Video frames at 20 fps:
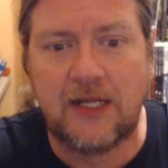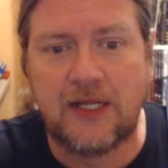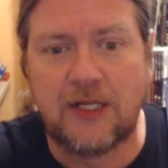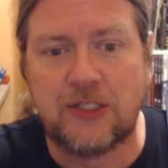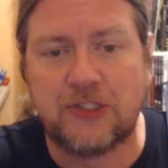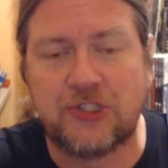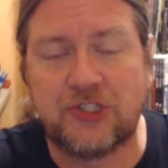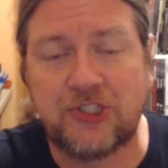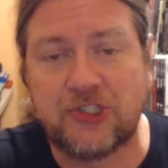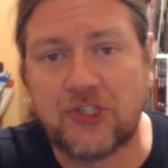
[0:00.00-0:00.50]

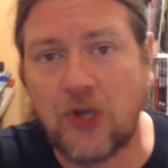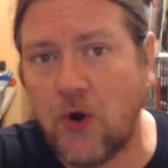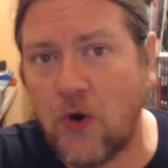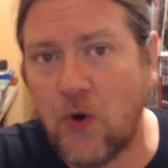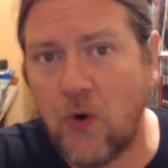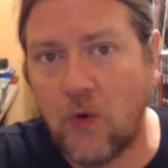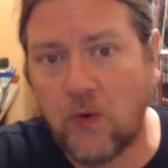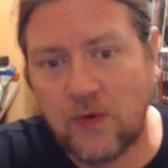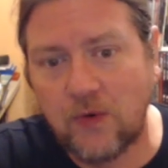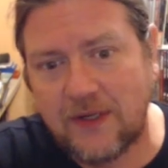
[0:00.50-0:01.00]

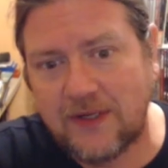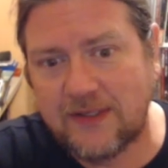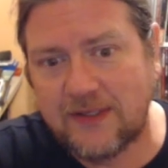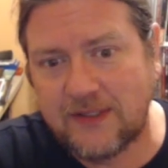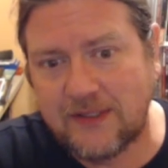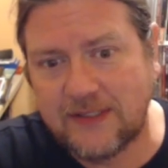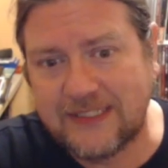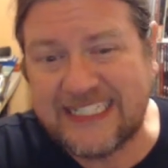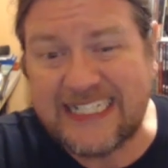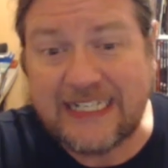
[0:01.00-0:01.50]
so
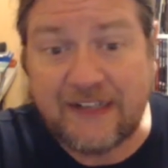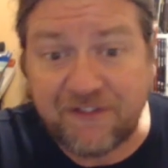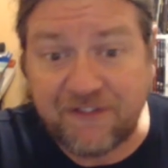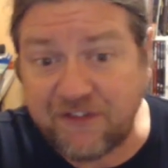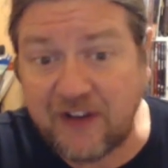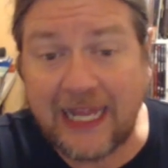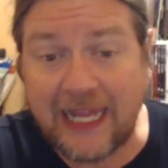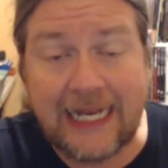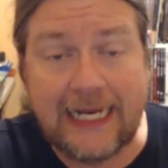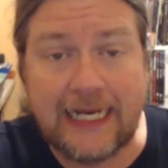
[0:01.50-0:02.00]

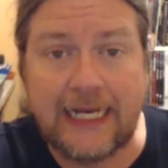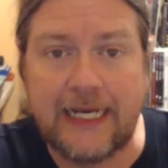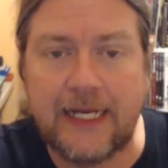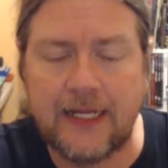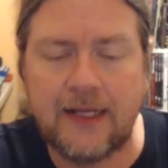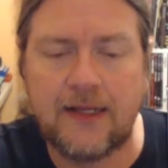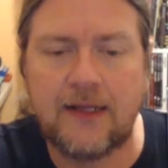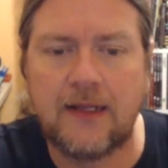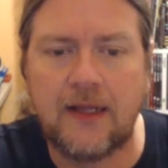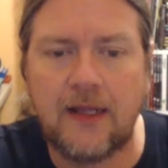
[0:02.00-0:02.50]
deflated
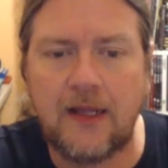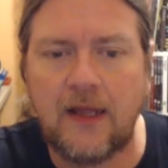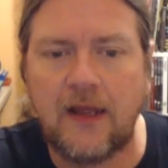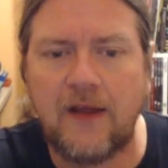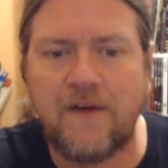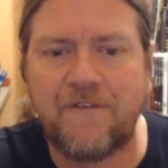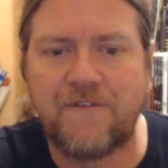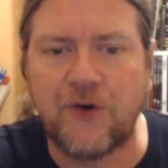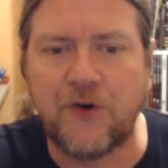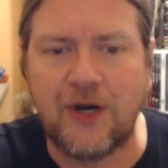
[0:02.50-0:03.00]

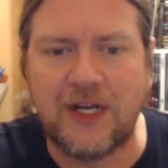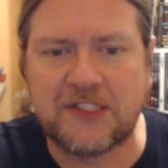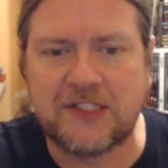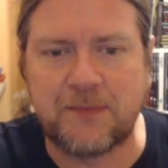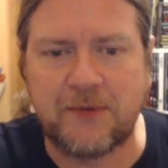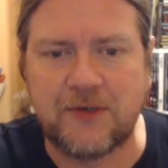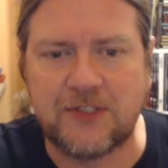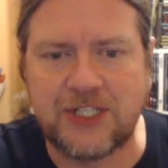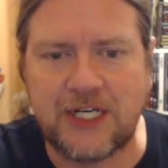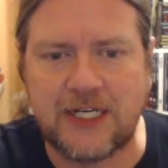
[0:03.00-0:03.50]
for
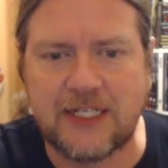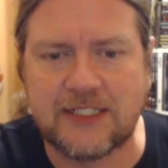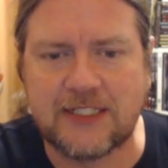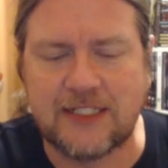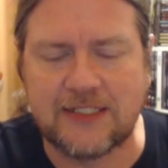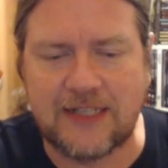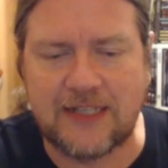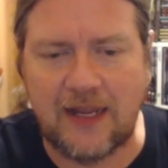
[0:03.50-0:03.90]
Esper Genesis.